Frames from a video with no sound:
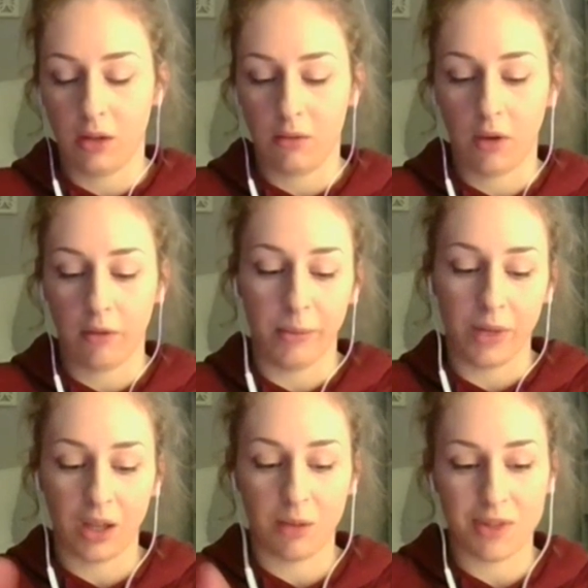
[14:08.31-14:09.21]

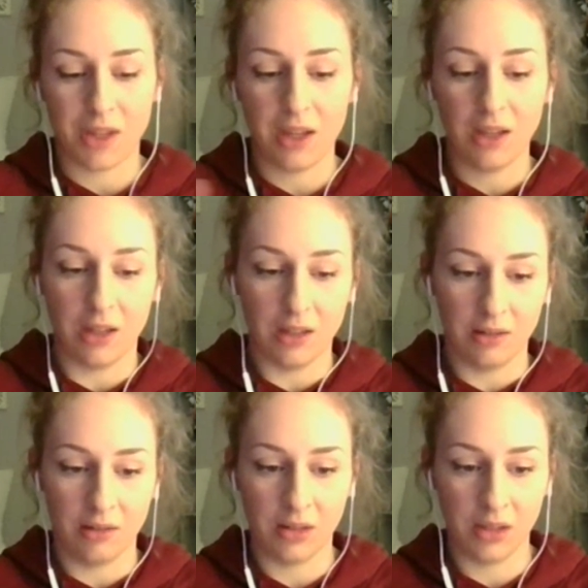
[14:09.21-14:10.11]
government comes in
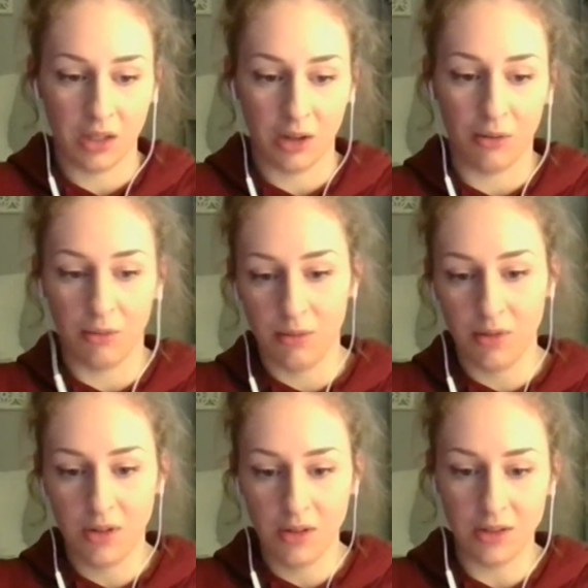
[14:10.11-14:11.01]
and,
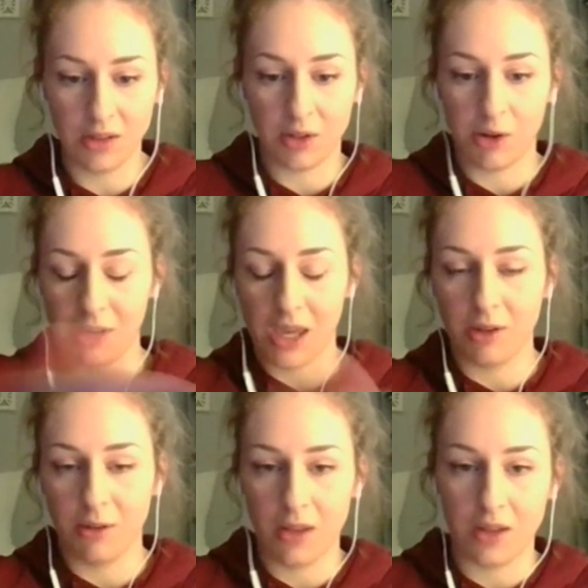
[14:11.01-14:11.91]
says, no, you can't
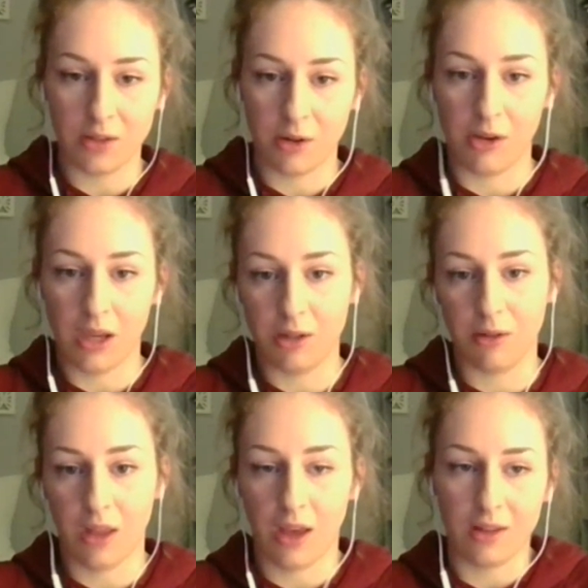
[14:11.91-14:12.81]
do this, no, you can't do
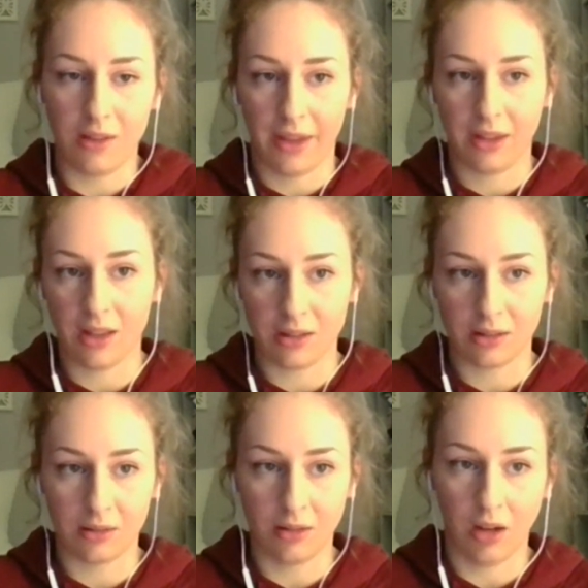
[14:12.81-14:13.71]
that, like that's
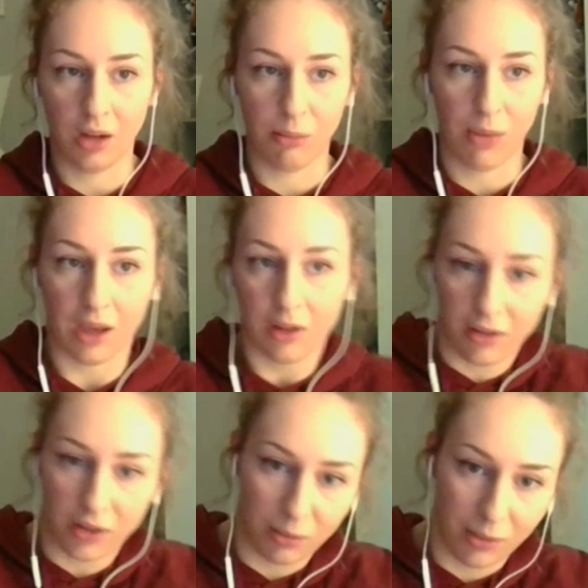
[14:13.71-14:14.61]
cutting back
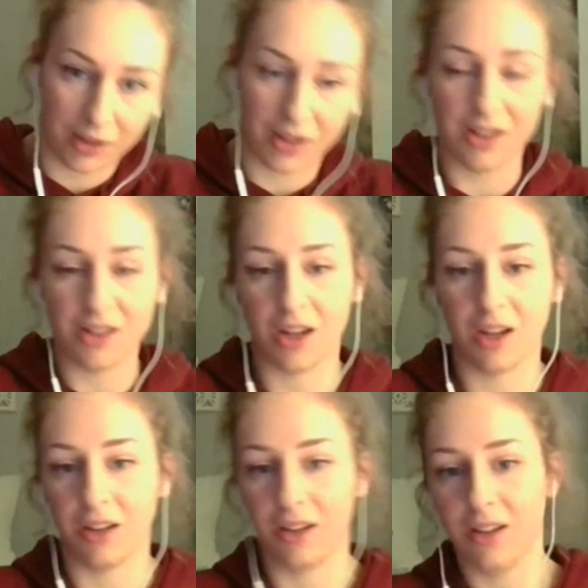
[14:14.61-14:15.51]
on their market
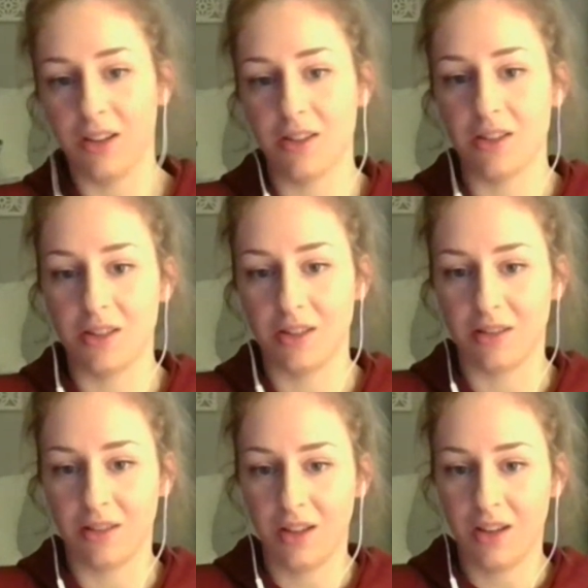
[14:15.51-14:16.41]
share. It's just
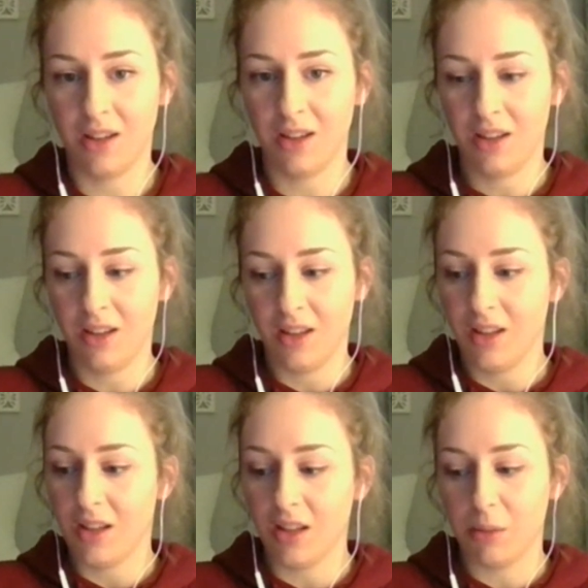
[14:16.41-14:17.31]

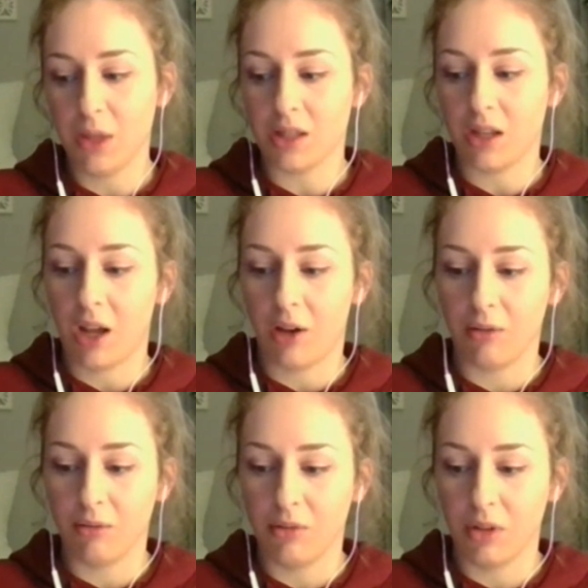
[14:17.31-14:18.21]
depends on
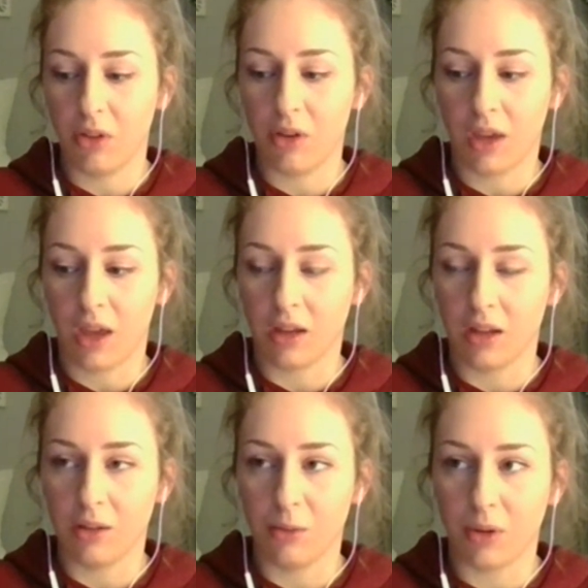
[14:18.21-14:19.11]
how you look at
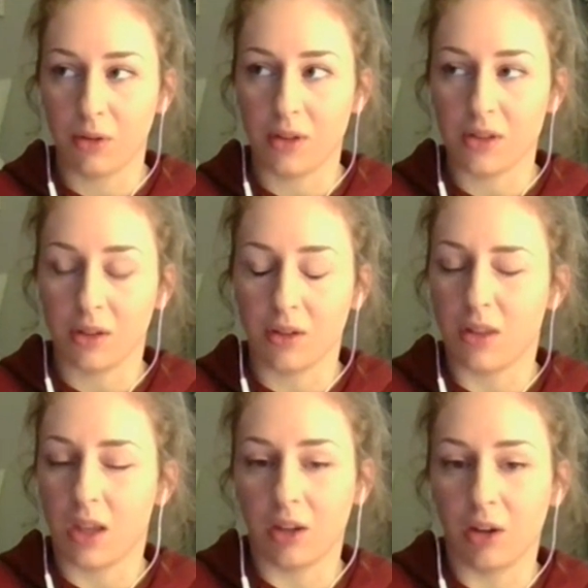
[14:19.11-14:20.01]
it, whether it's a good
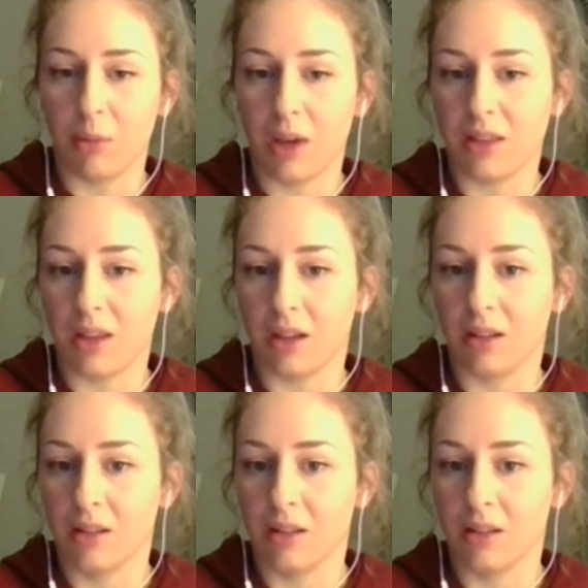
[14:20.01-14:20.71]
thing or a bad thing.